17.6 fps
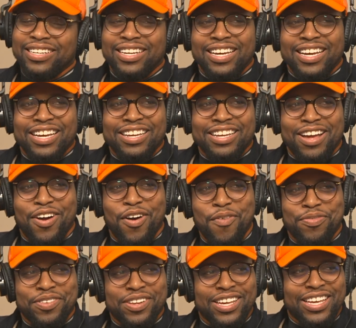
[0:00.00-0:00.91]

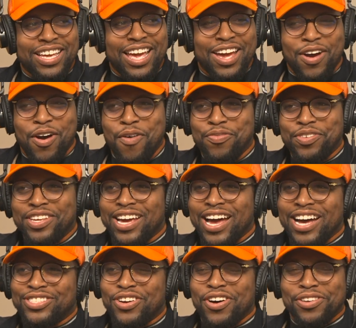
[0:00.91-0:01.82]
Hopefully you
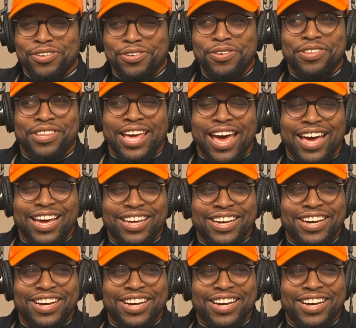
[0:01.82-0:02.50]
guys all knew that.